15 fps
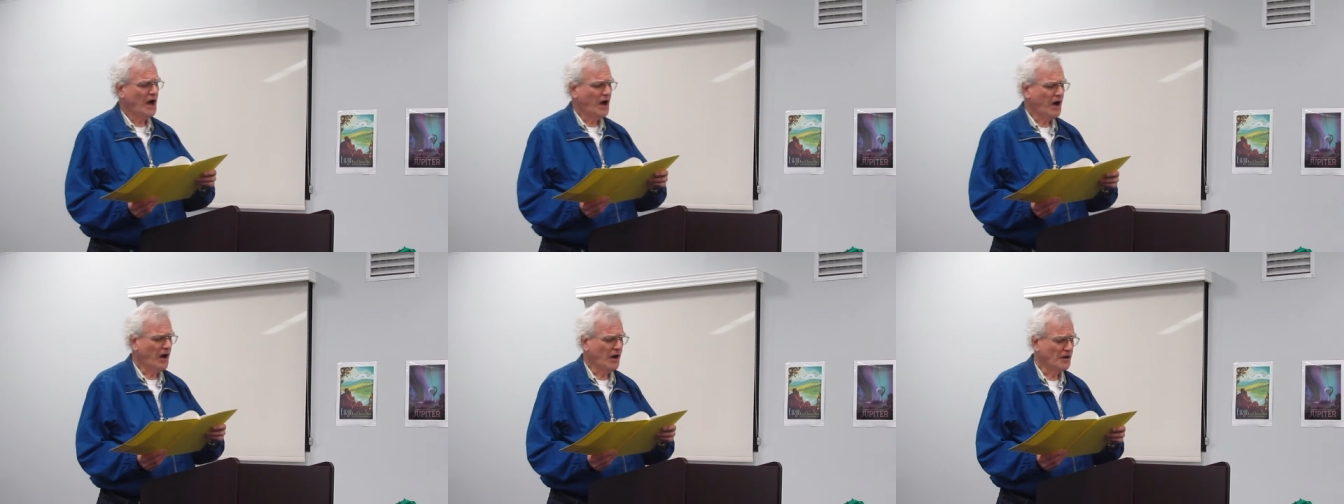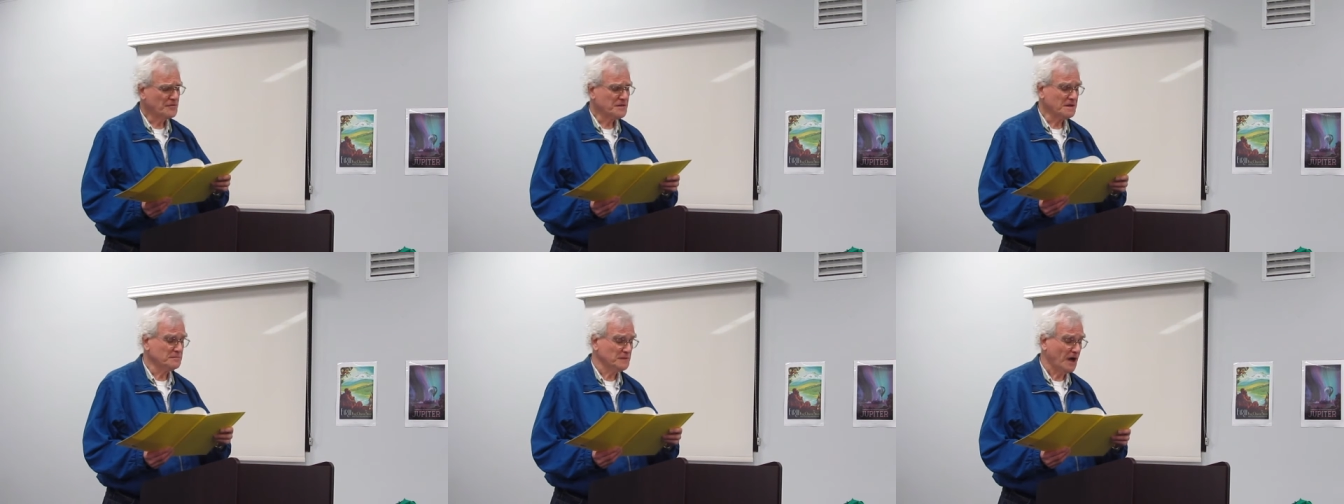All
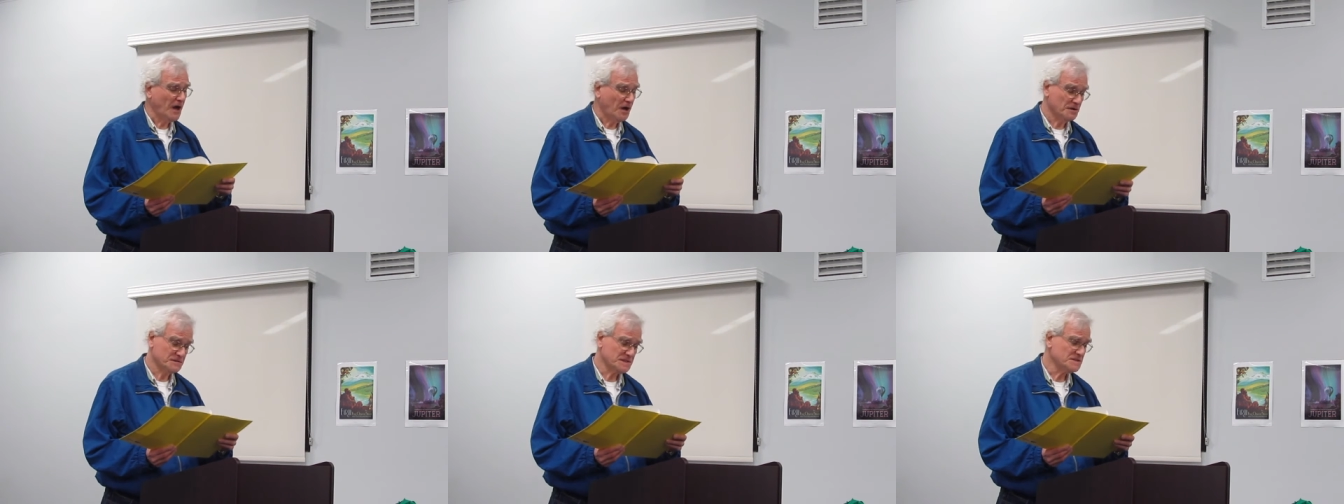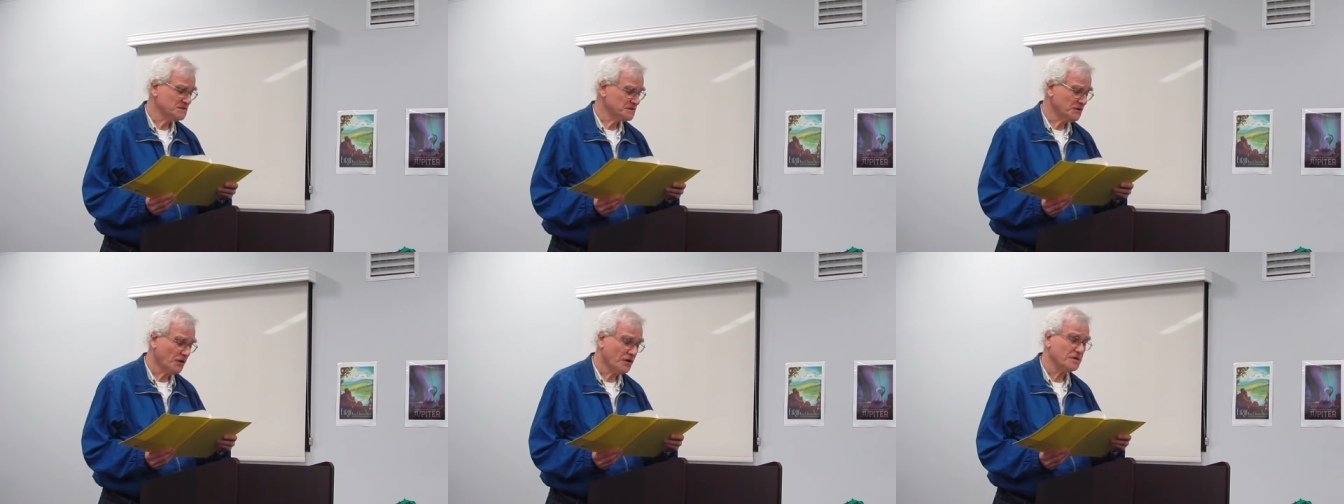the malls and
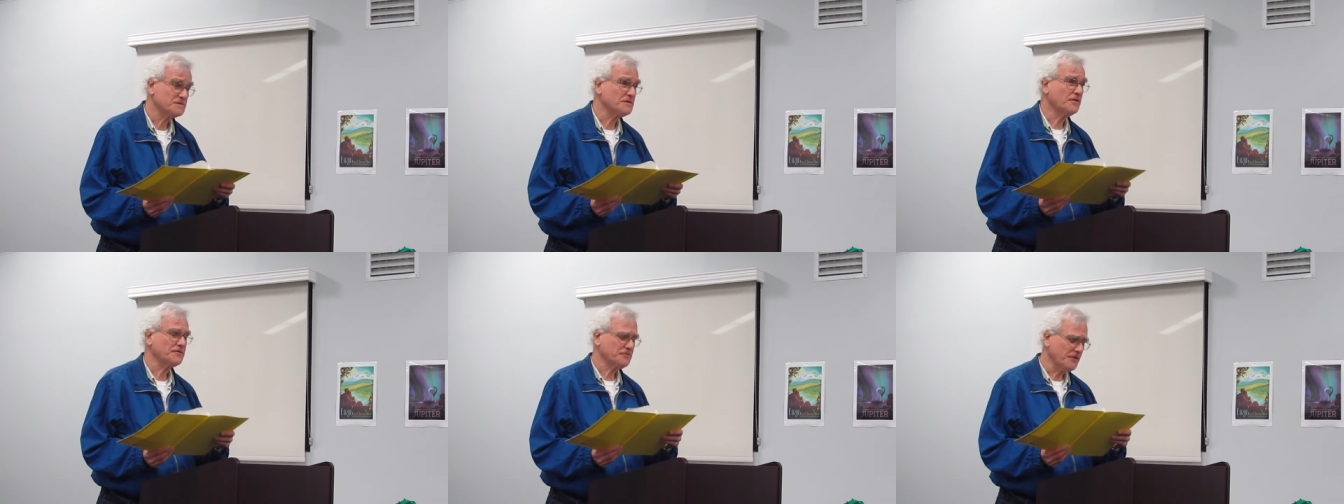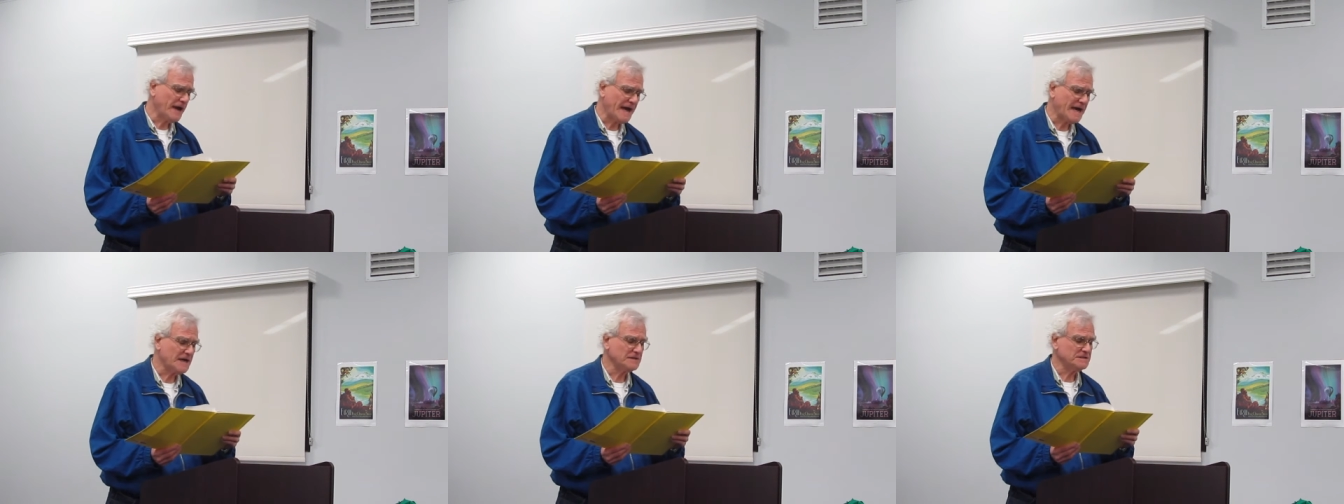stores are
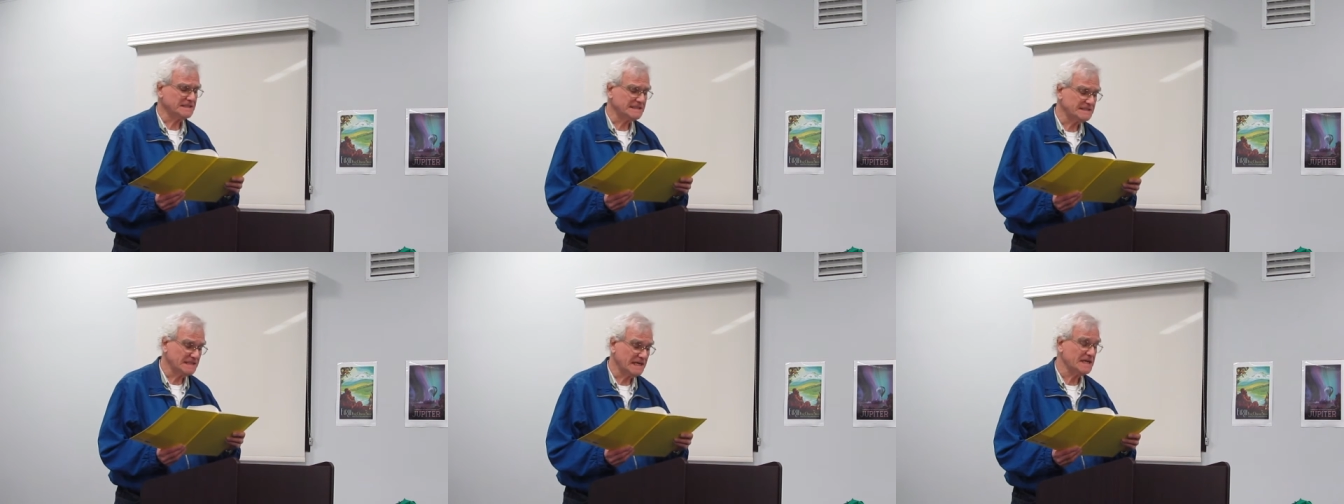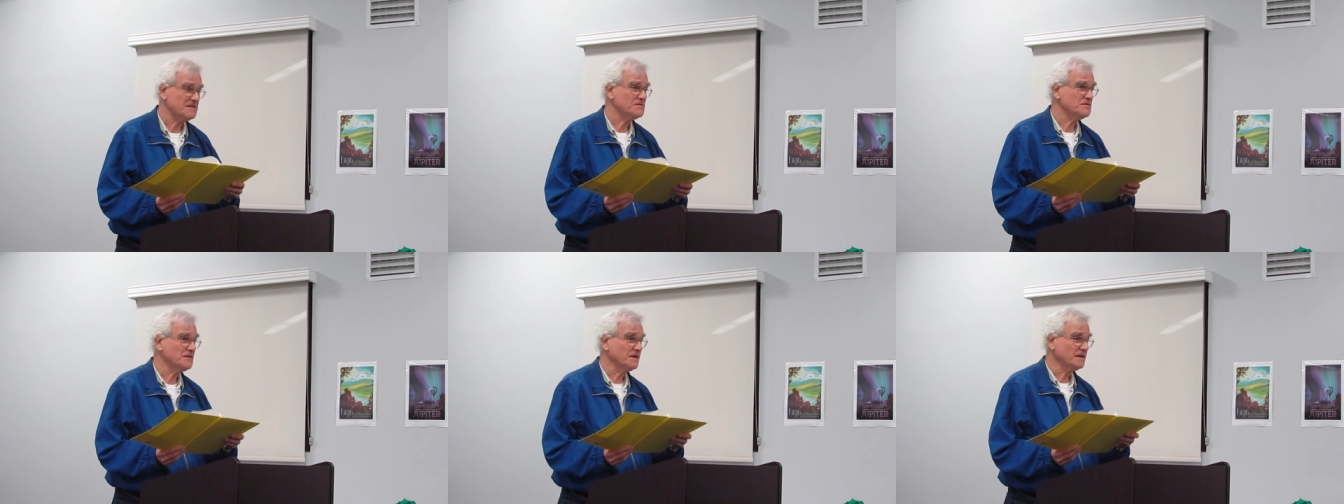crowded
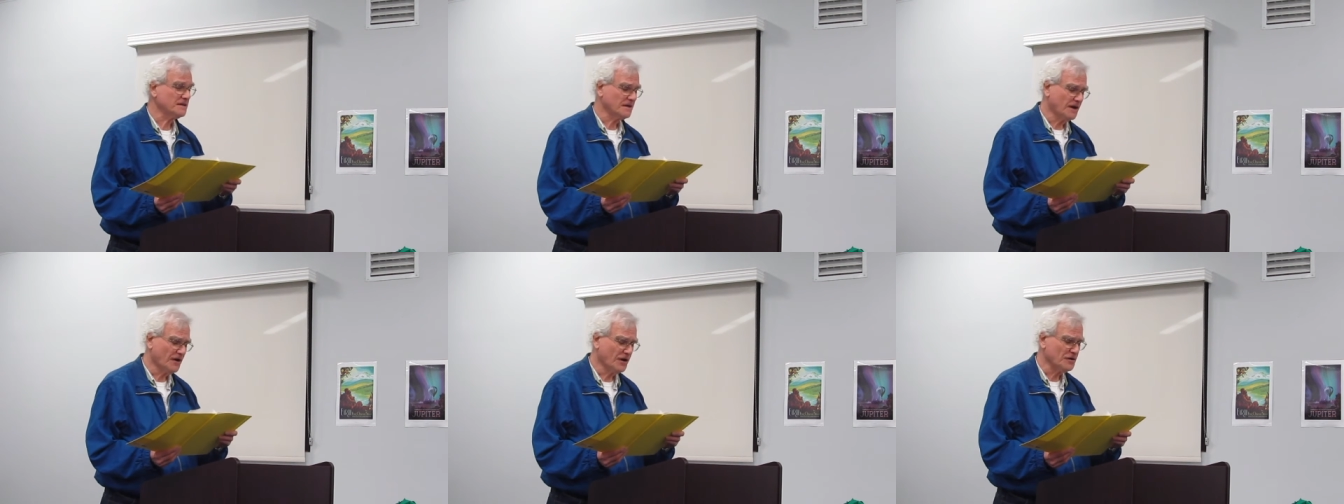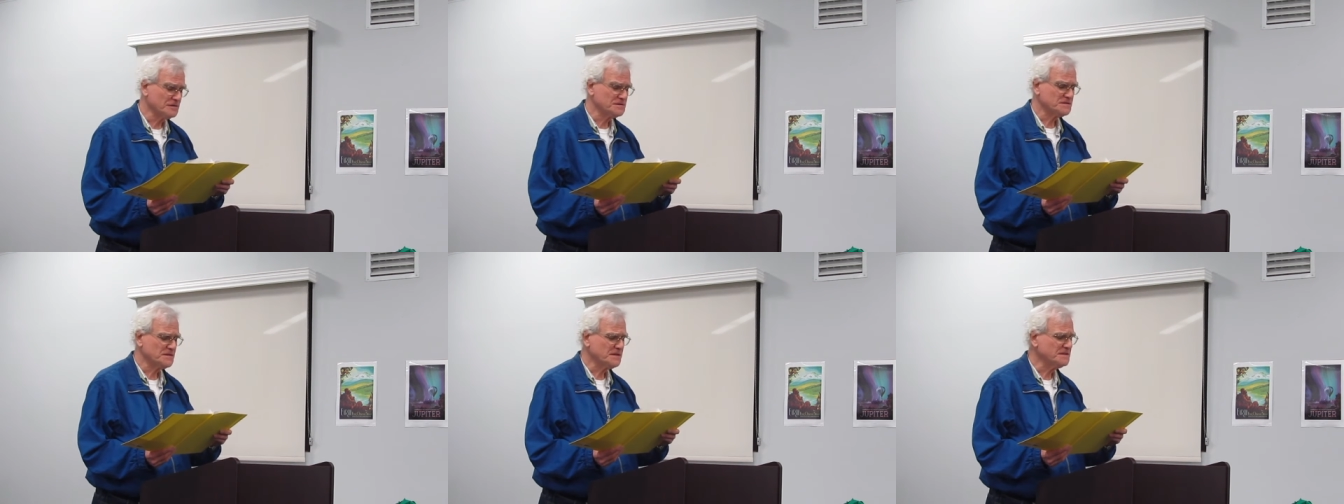and the
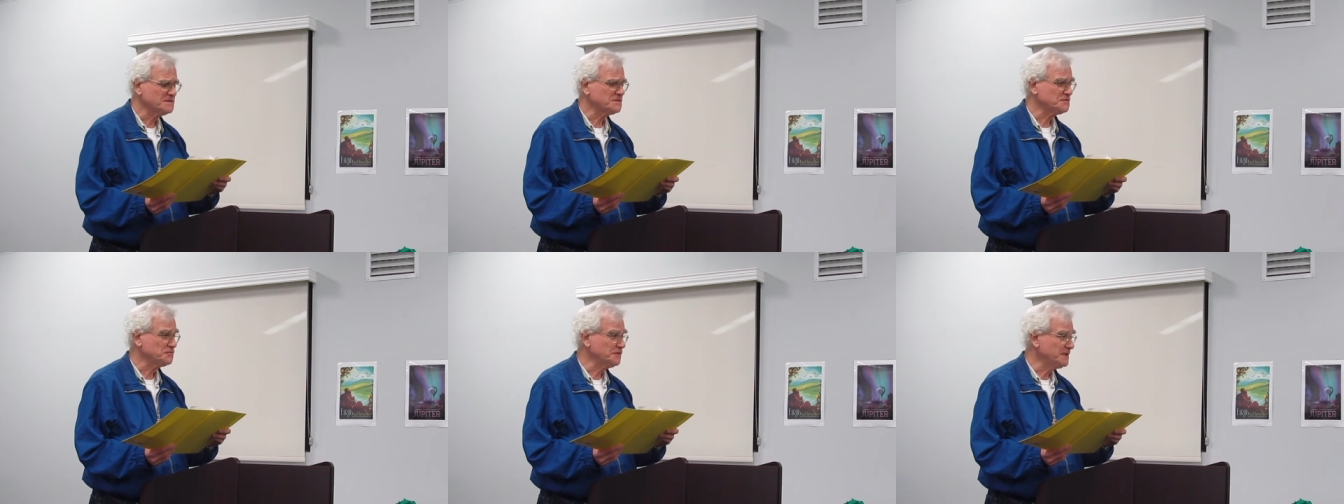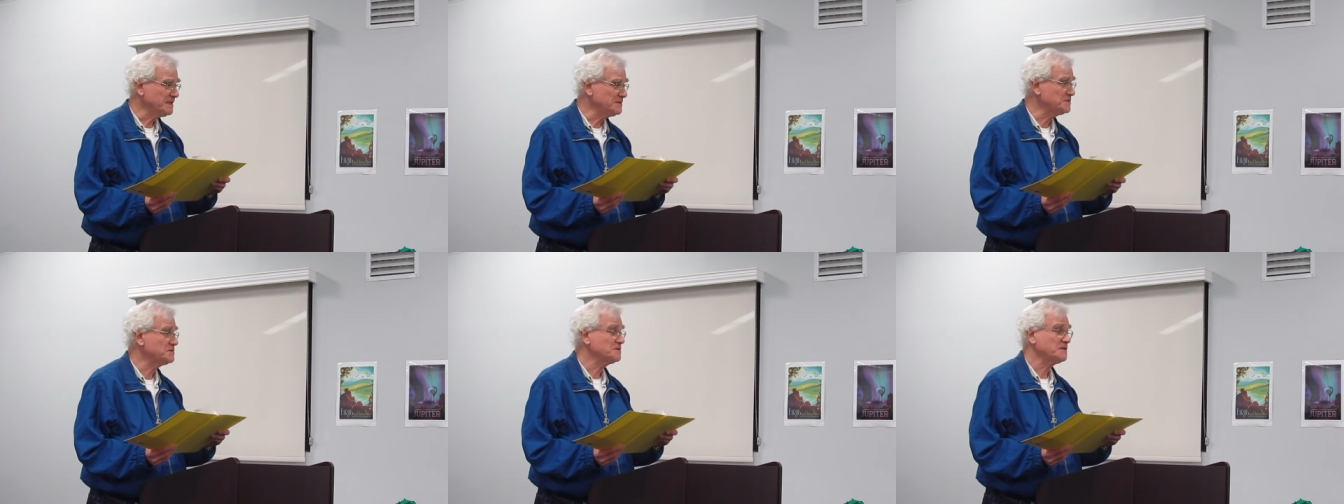cars, the
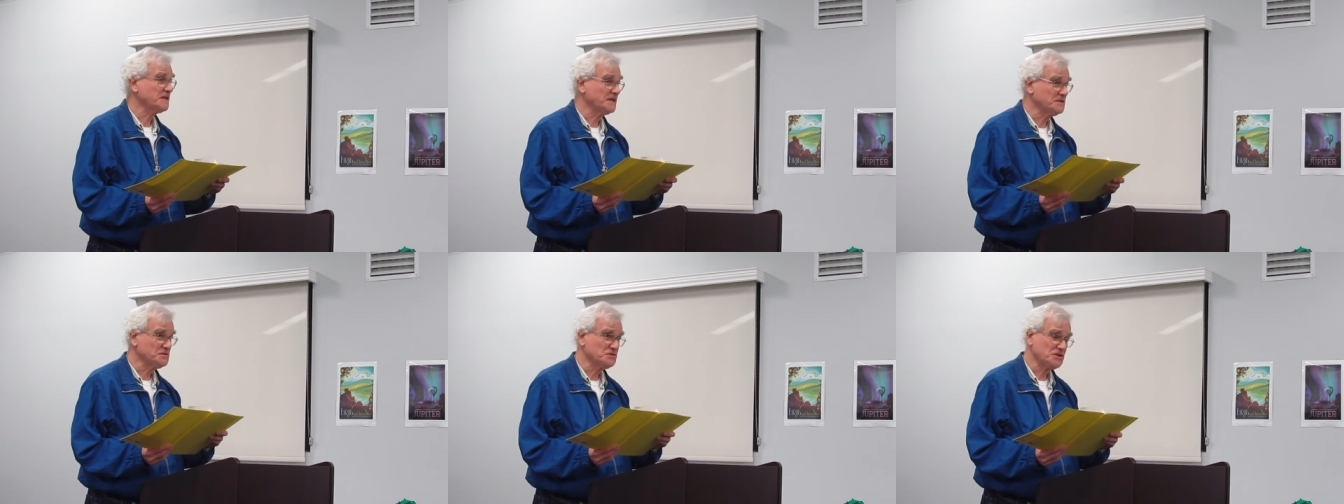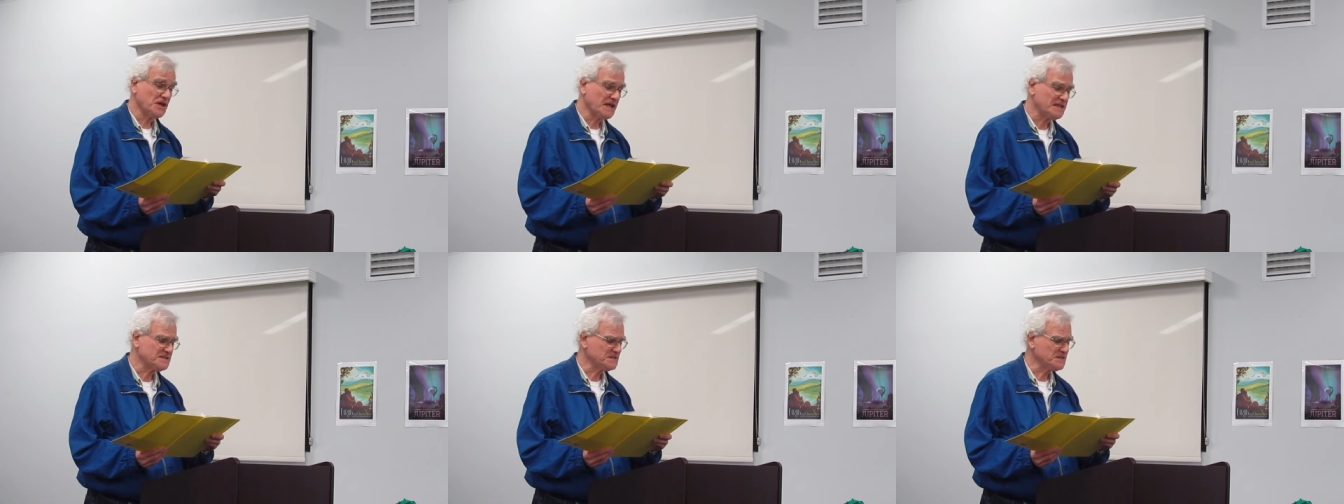streets
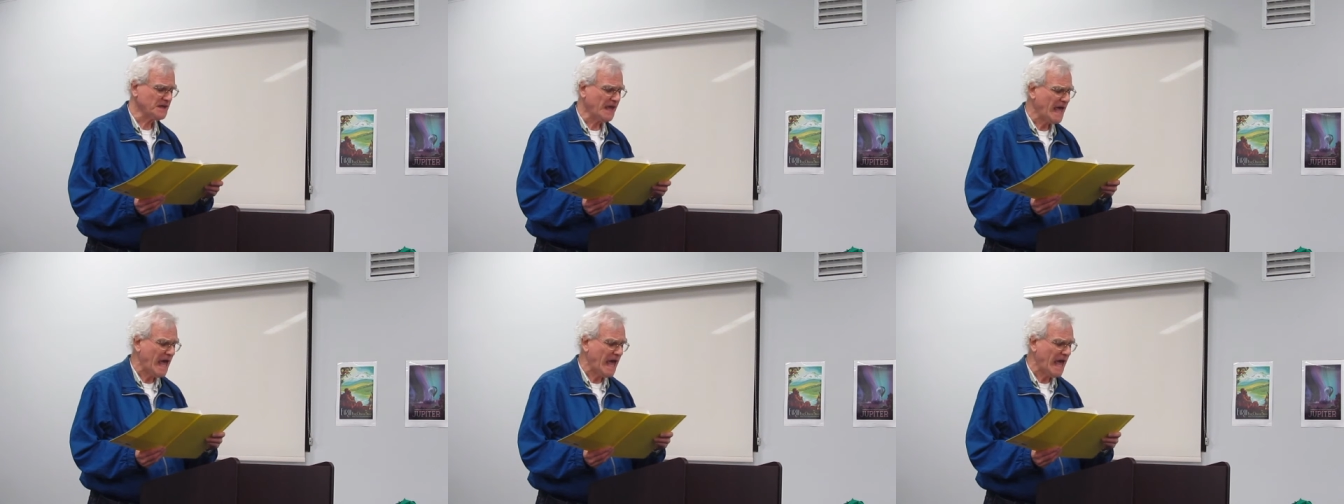congest.